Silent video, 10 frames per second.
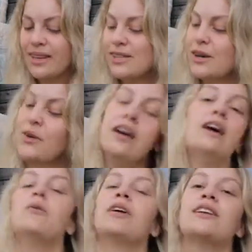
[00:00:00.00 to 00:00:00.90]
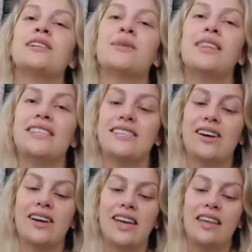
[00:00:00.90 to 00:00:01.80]
So we're gonna start with his
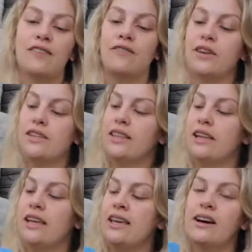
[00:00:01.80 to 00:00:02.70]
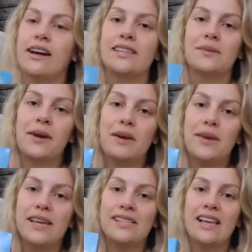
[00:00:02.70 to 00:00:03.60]
stocking. The first thing that he got is some
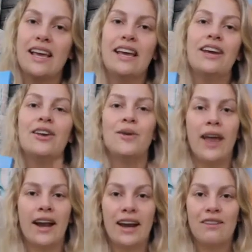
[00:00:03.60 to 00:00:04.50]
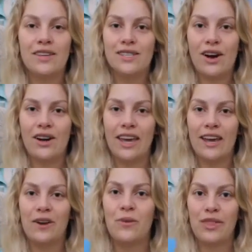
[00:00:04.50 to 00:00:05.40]
gummies. You can't have a
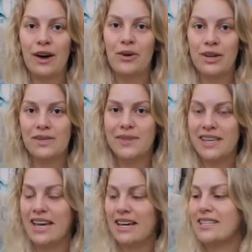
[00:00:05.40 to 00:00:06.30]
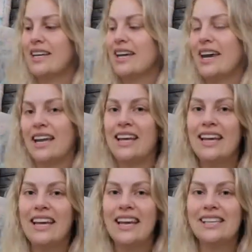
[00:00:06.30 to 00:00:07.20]
stocking without Christmas candy and
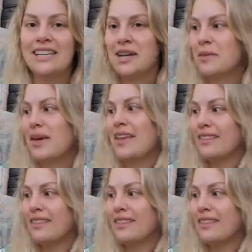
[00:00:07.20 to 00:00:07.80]
he is a gummy